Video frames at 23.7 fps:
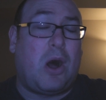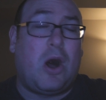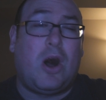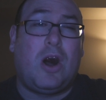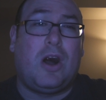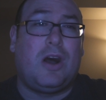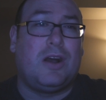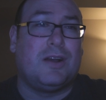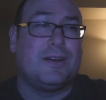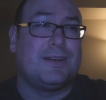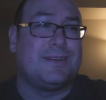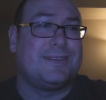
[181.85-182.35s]

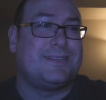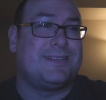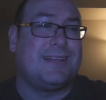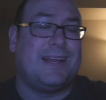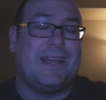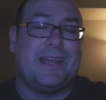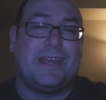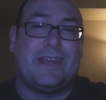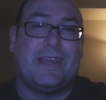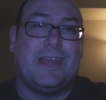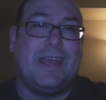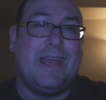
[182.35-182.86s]
bongs
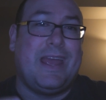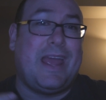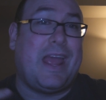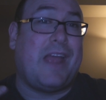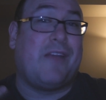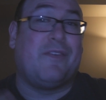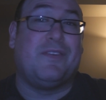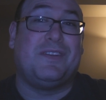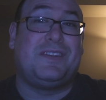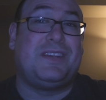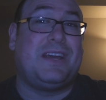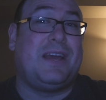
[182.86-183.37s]
like
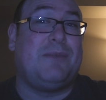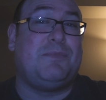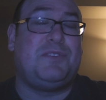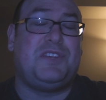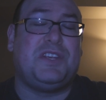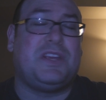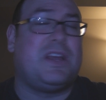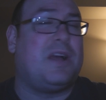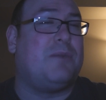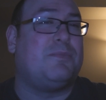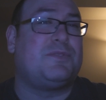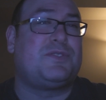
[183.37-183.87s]
every time
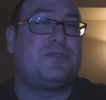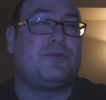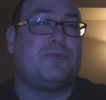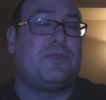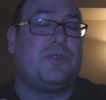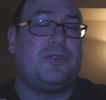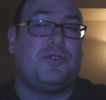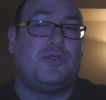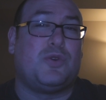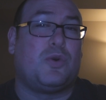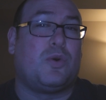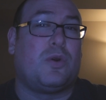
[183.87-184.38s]
she comes through
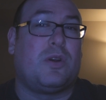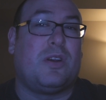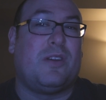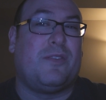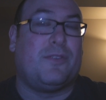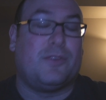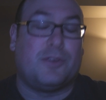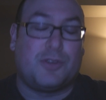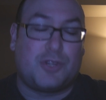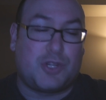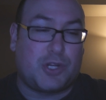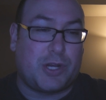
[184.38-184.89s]
the door
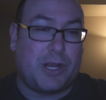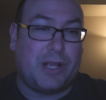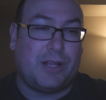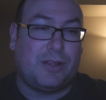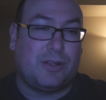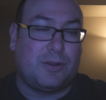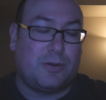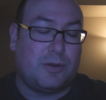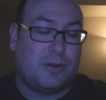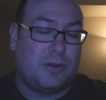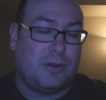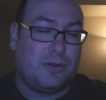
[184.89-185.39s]
of her
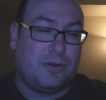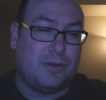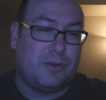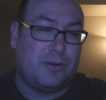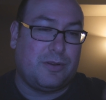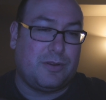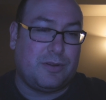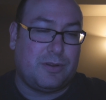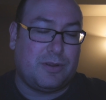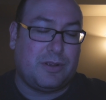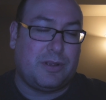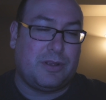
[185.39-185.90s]
trailer
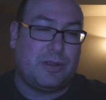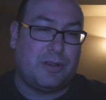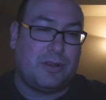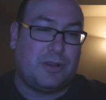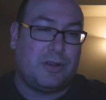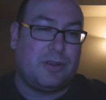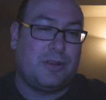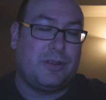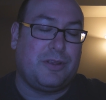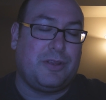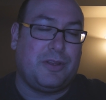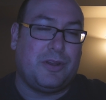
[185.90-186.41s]
or,
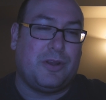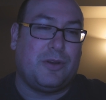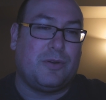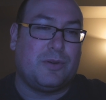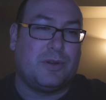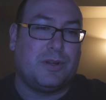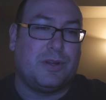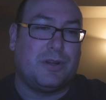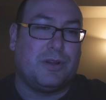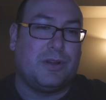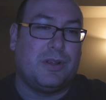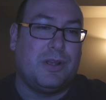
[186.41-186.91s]
or you know
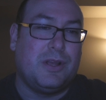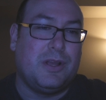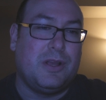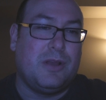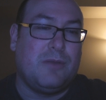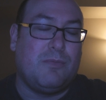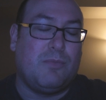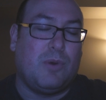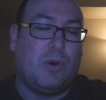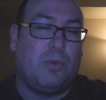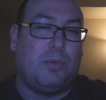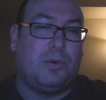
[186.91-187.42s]
her
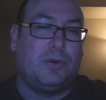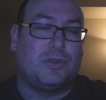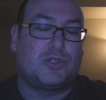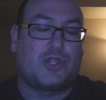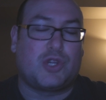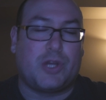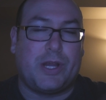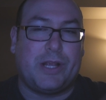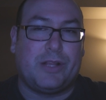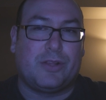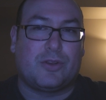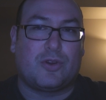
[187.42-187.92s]
mobile
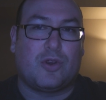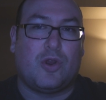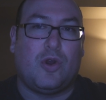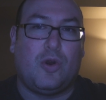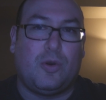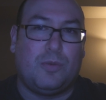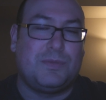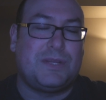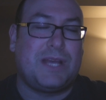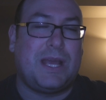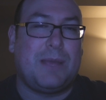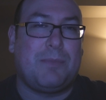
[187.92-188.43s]
trailer
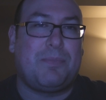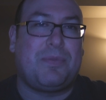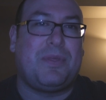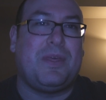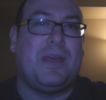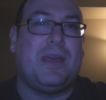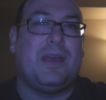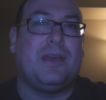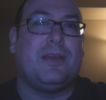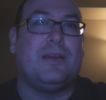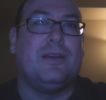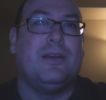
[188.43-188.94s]
home type
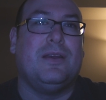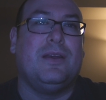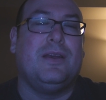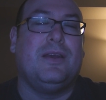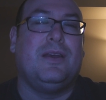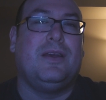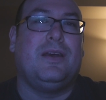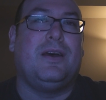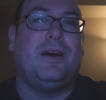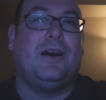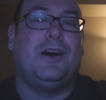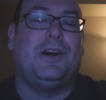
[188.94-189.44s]
thing.
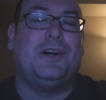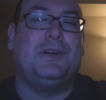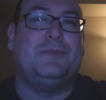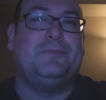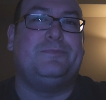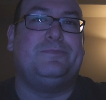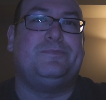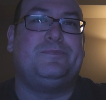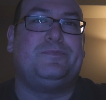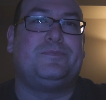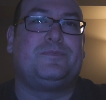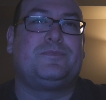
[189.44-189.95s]

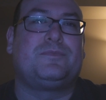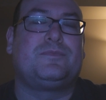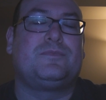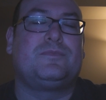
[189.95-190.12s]
Um,